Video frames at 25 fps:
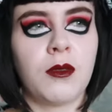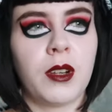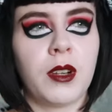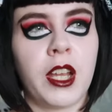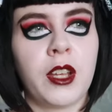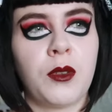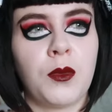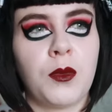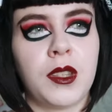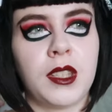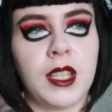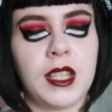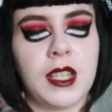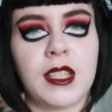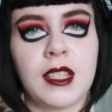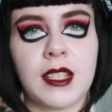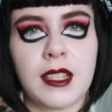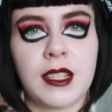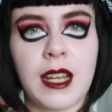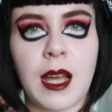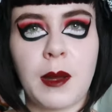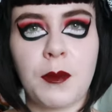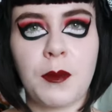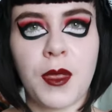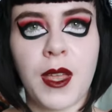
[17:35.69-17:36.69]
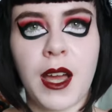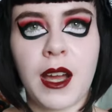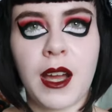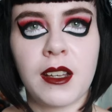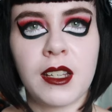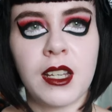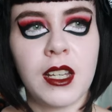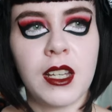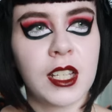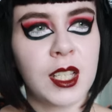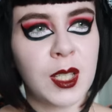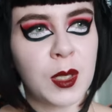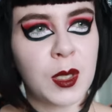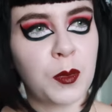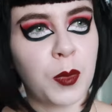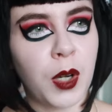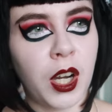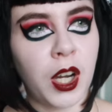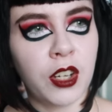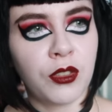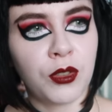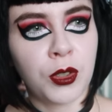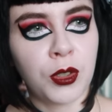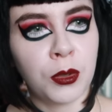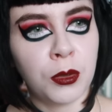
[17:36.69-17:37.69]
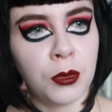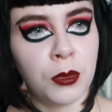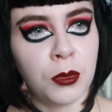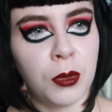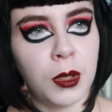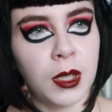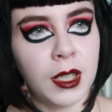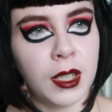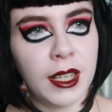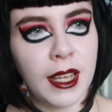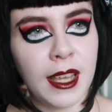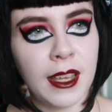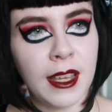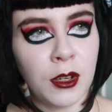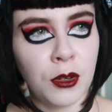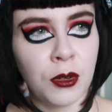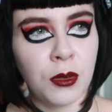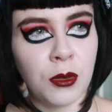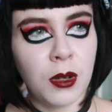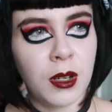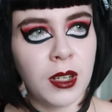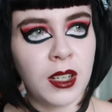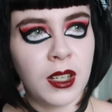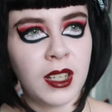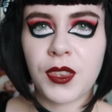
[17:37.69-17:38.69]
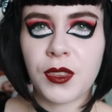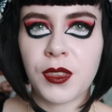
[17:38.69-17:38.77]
like when they slap that spiral hill